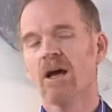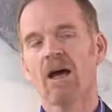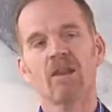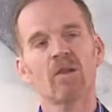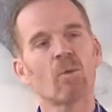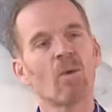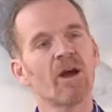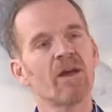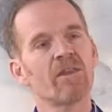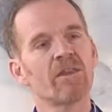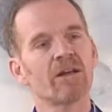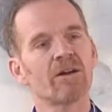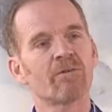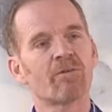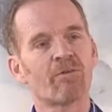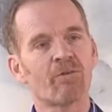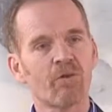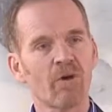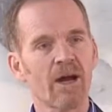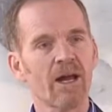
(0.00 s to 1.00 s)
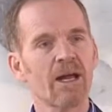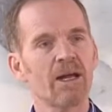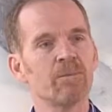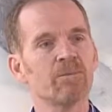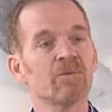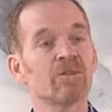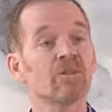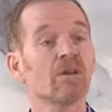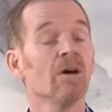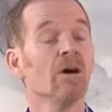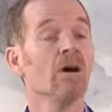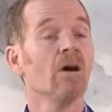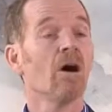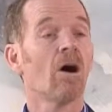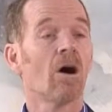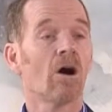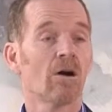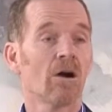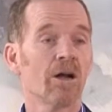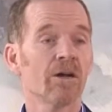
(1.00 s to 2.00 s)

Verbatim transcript: and the way that it frames our